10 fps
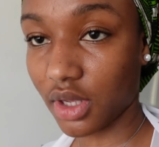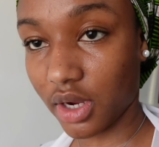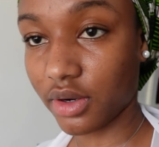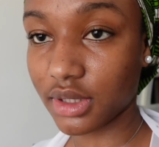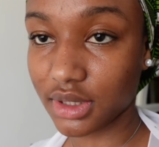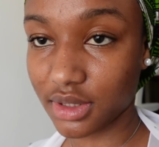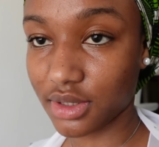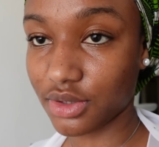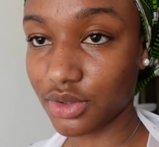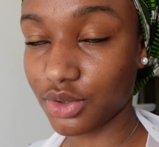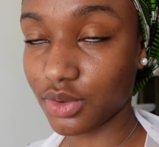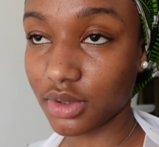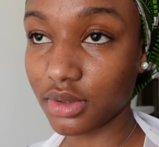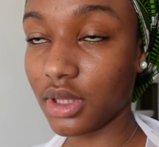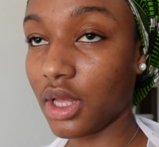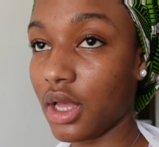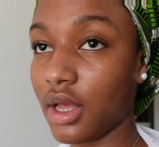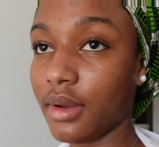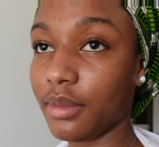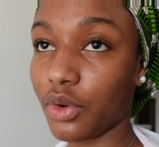Errands as usual.
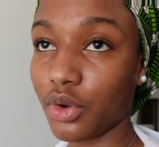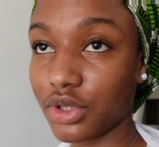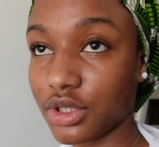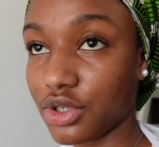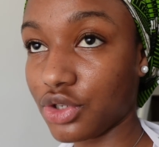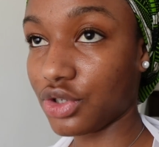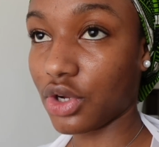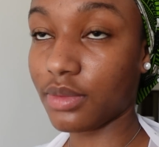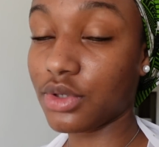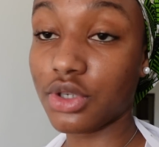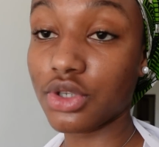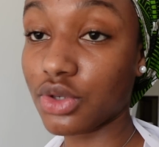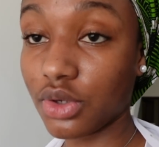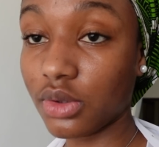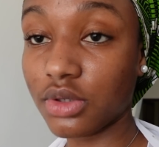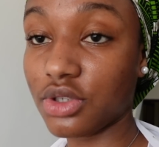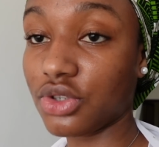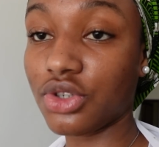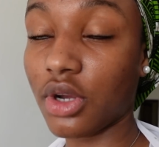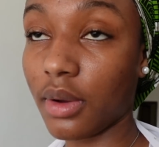I'm going to the shop, to the school, to the
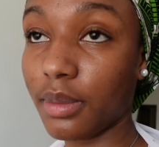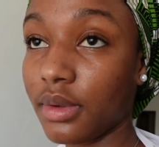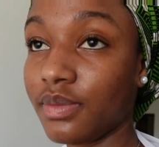shop.